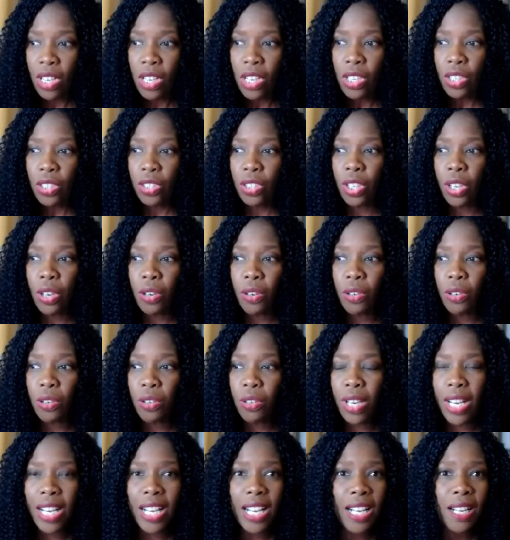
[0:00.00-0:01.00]

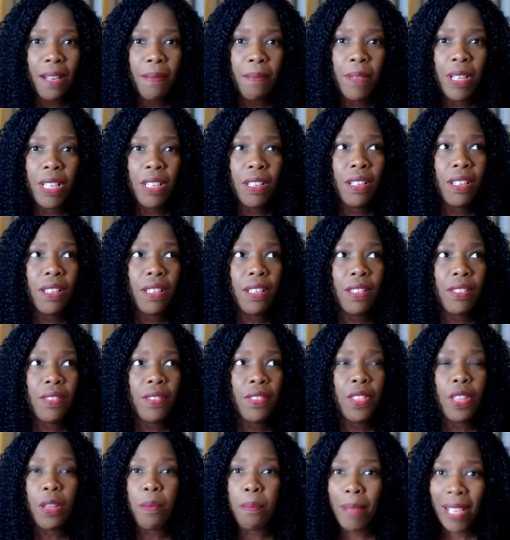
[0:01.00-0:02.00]
So
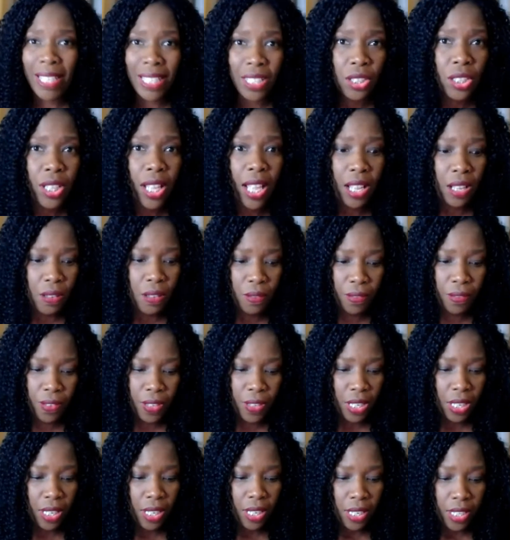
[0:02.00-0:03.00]
the mental health,
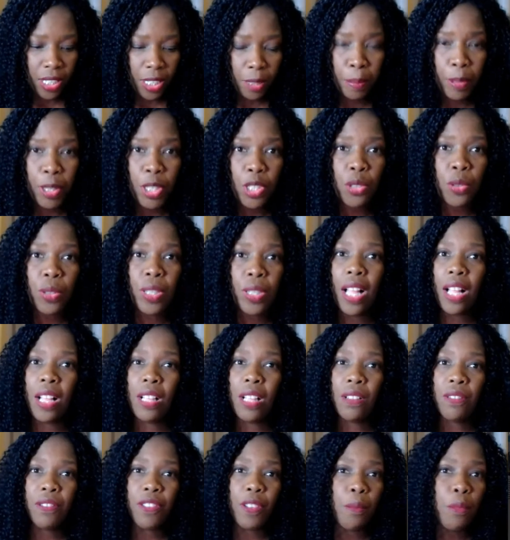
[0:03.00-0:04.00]
spiritual
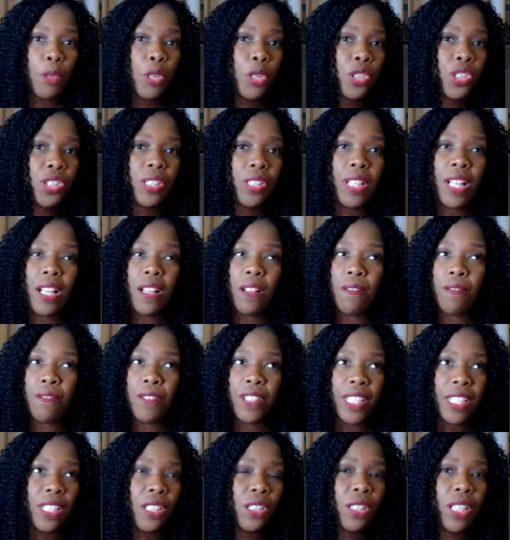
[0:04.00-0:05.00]
health, emotional health,
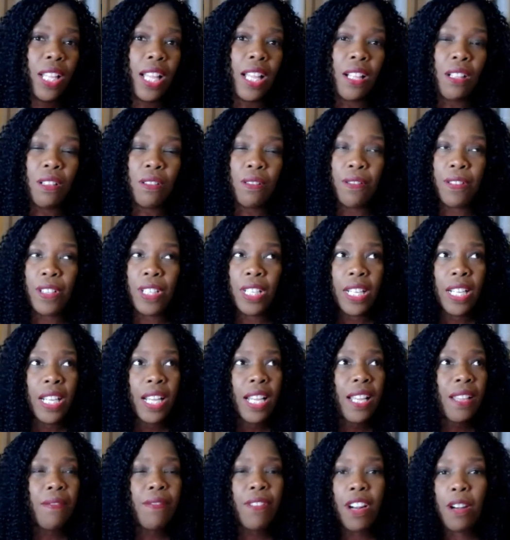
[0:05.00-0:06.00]
physical health,
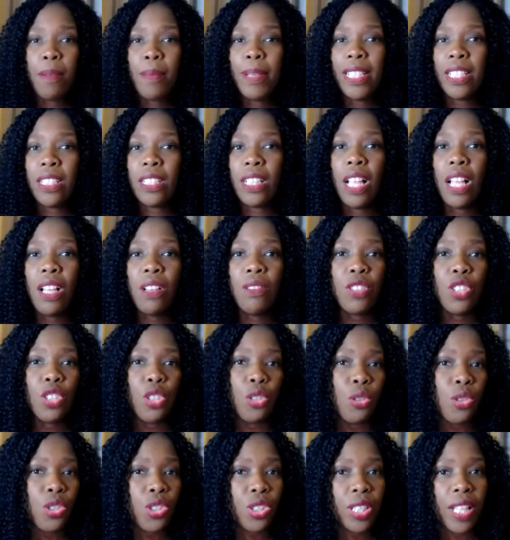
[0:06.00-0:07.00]
environmental health,
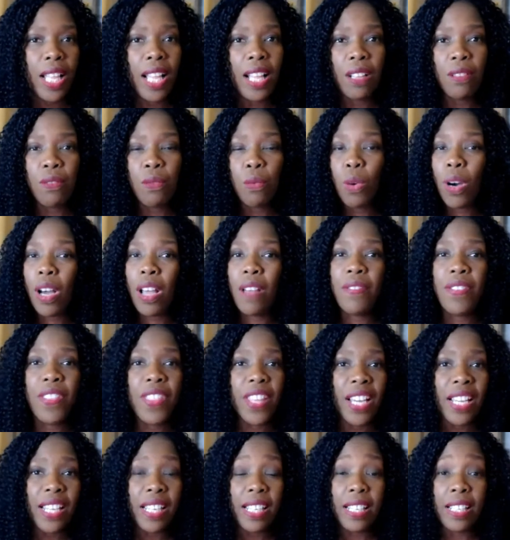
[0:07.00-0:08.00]
social health, whatever
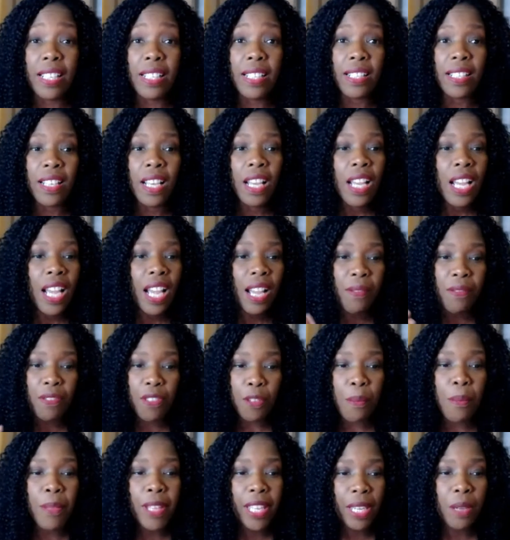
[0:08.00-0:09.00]
that is. And for
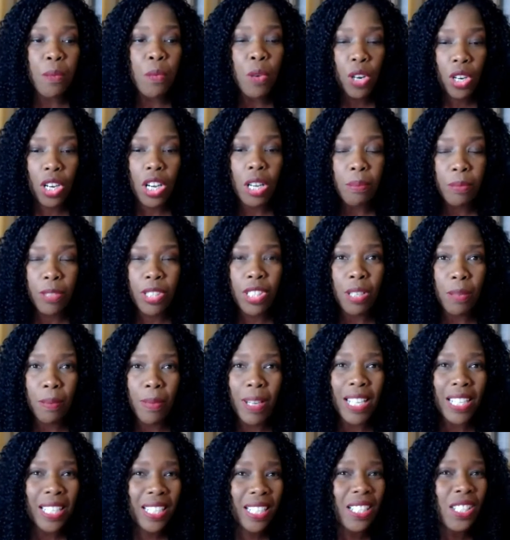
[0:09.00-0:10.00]
me, what comes to
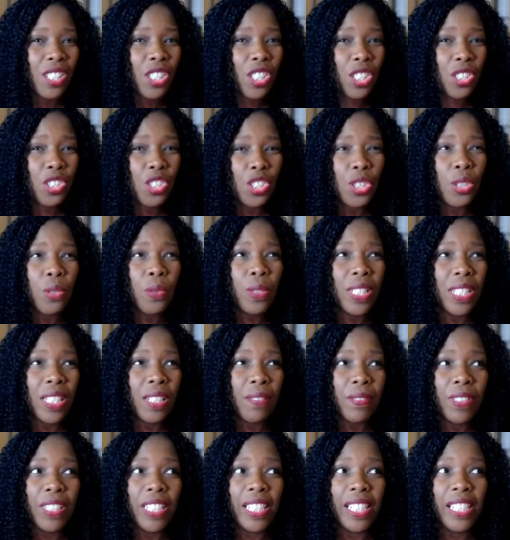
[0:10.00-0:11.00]
mind is
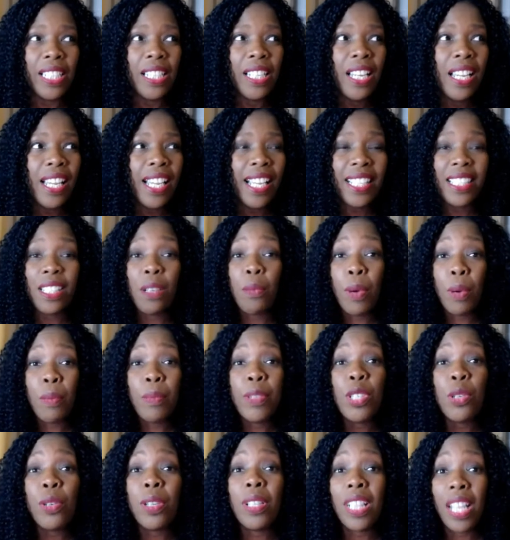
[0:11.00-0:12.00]
intuitively, is it when we're
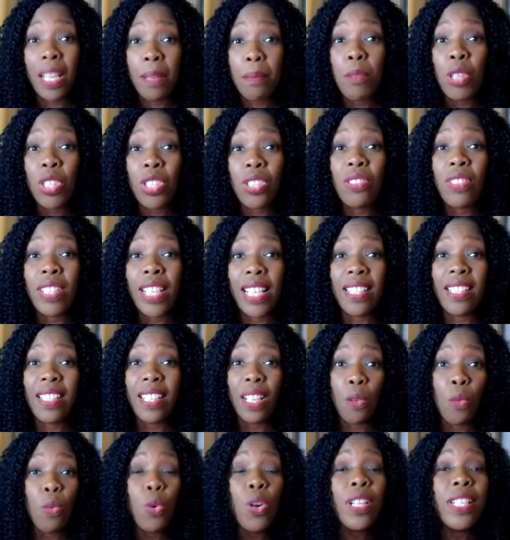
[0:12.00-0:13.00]
doing like muscle
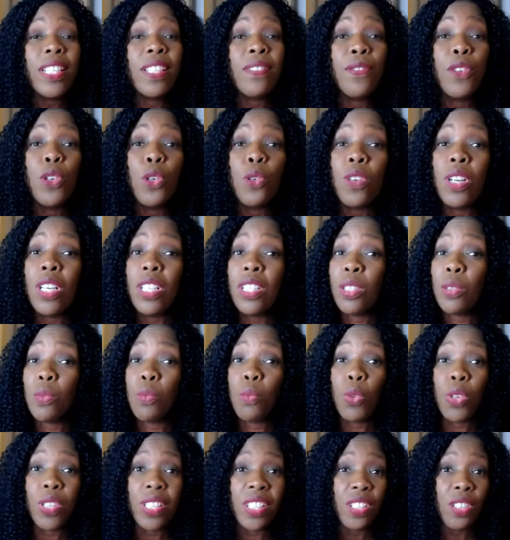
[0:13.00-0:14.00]
testing, what is for us,
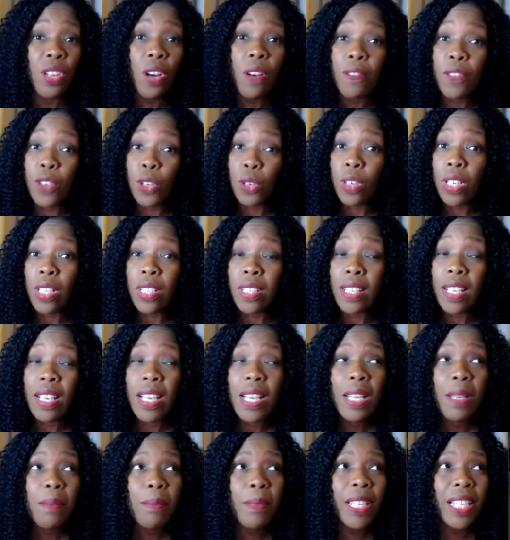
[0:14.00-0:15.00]
what is not for us,
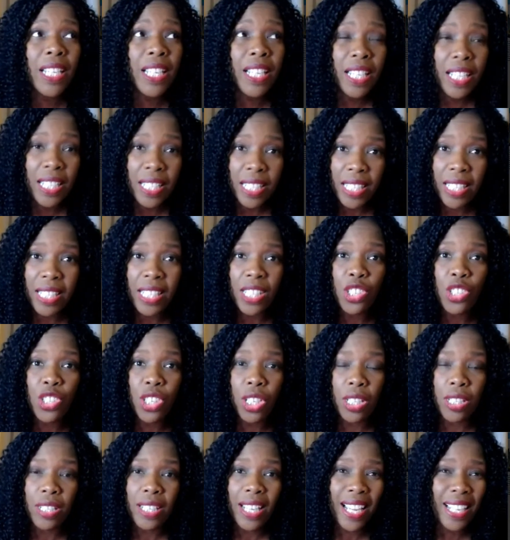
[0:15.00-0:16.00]
making a
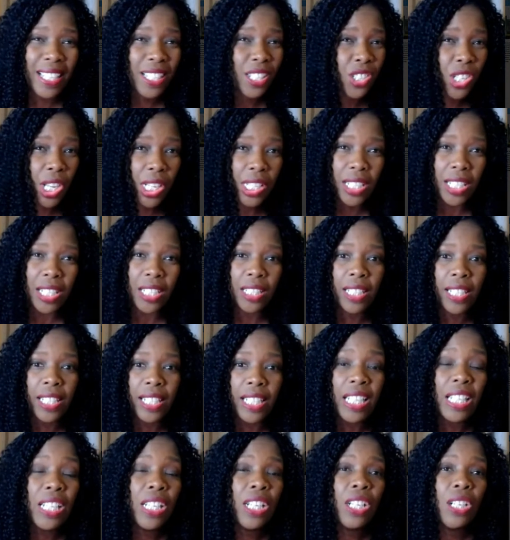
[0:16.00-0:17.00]
decision
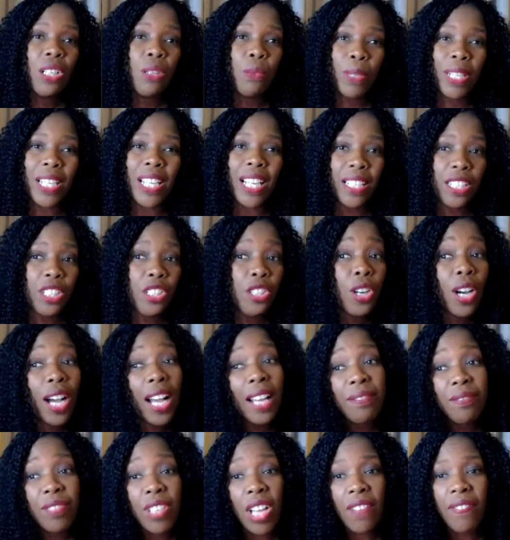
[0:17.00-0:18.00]
energetically. We kind of know.
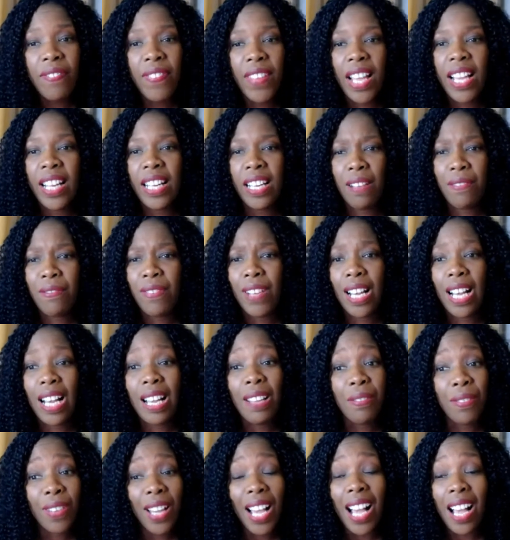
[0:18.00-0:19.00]
I've done that, and
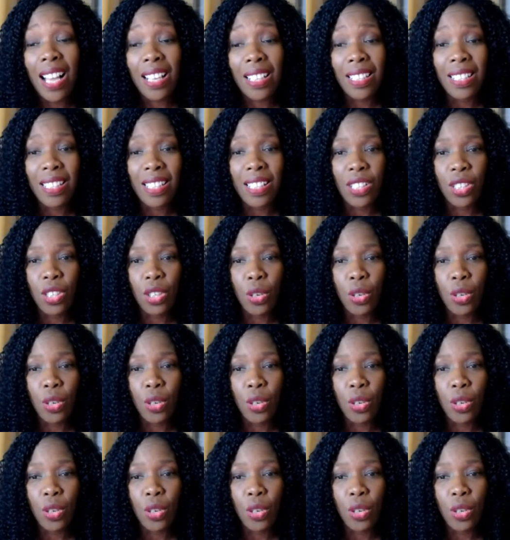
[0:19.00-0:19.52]
I've asked